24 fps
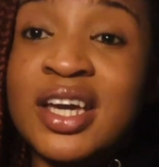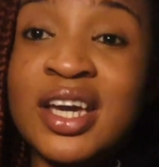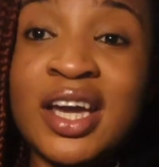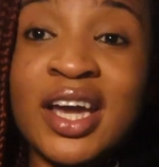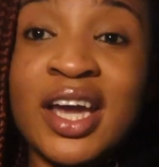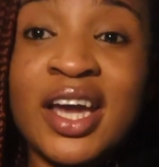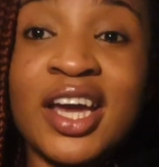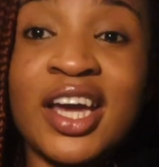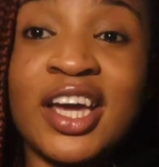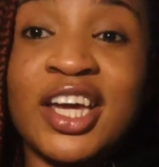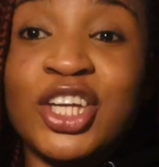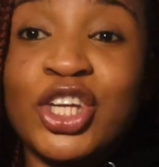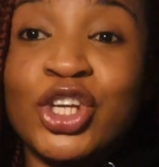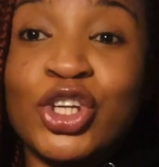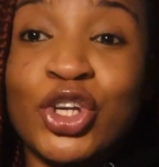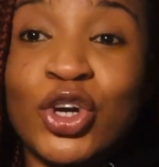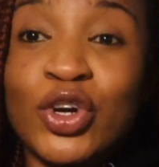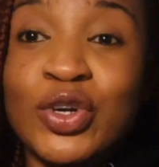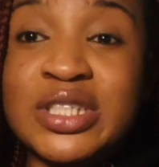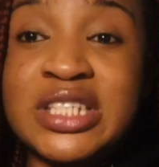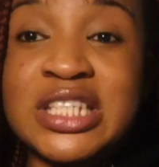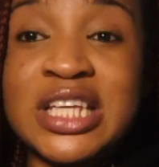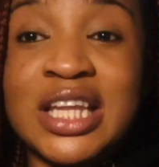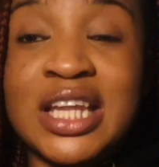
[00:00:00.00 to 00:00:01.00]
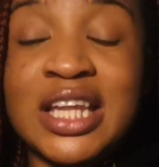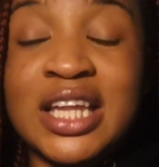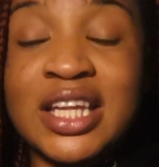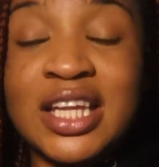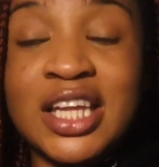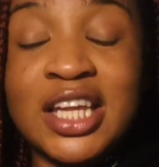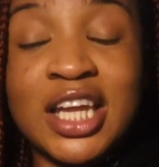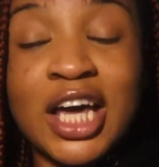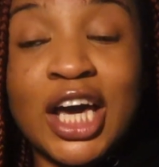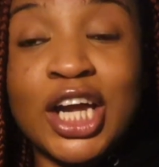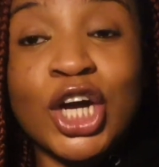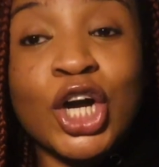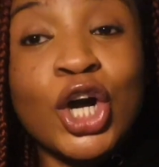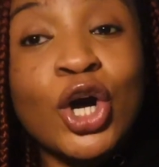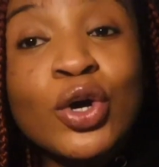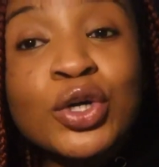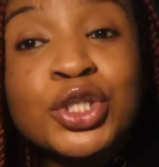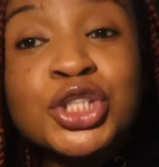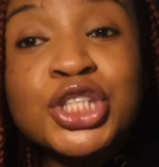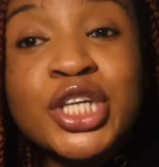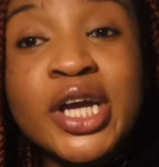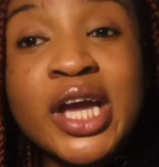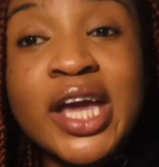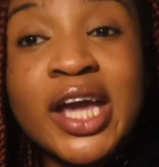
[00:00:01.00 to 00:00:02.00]
and, you know, it's a lot of
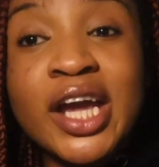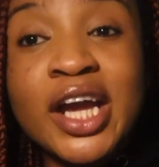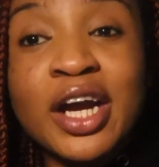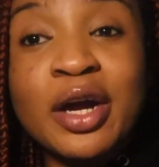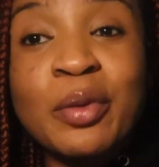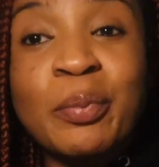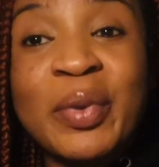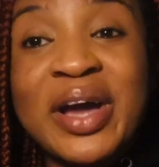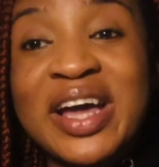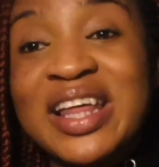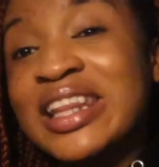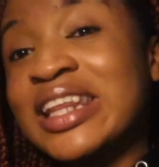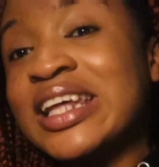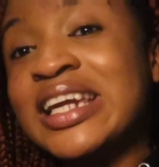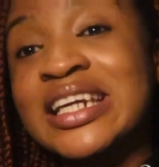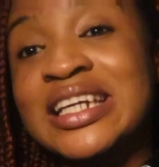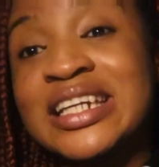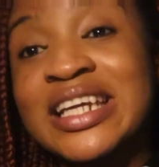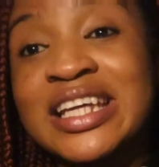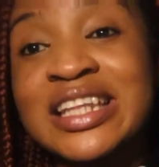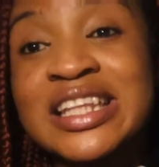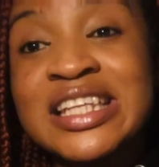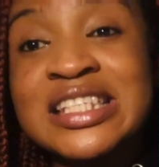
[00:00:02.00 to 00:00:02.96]
culture here, but at the end of the day,